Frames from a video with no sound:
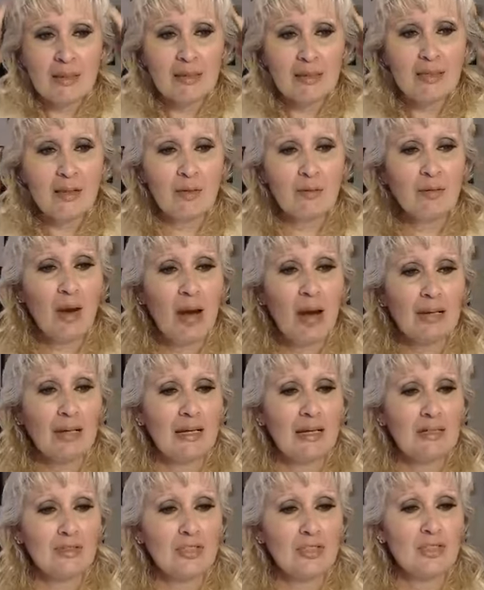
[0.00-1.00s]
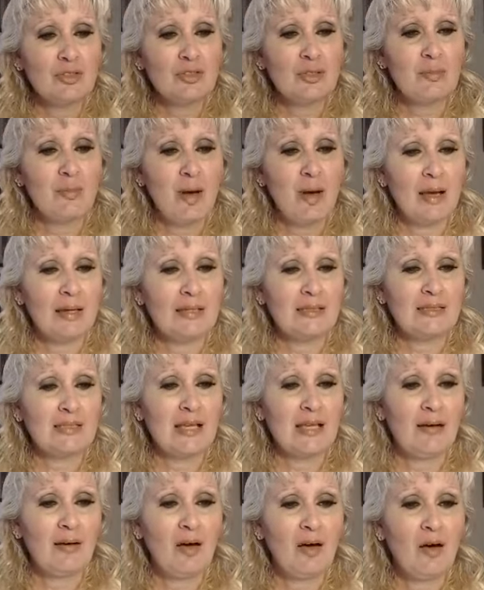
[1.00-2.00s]
Get right into the
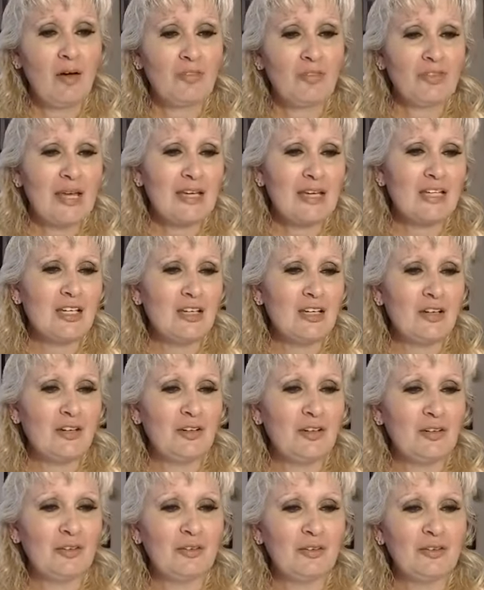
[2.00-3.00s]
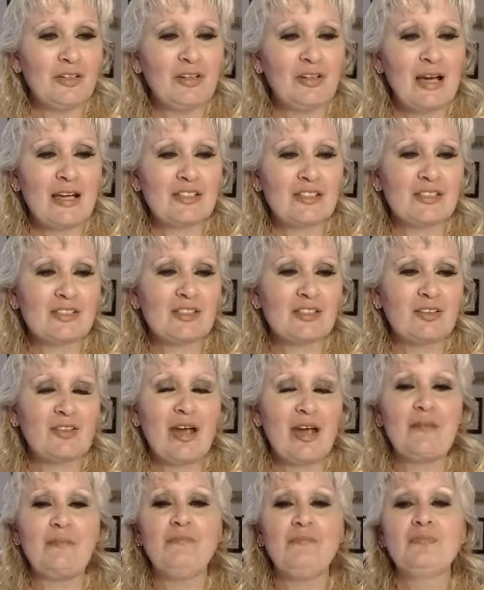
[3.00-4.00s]
mindset. Oh, thank you. You guys are so
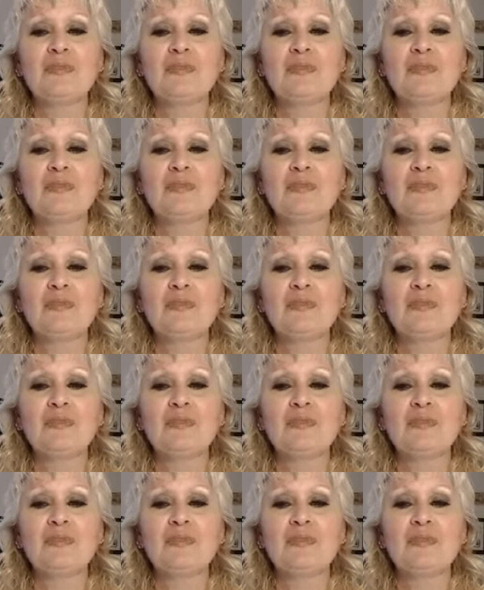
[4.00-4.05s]
great.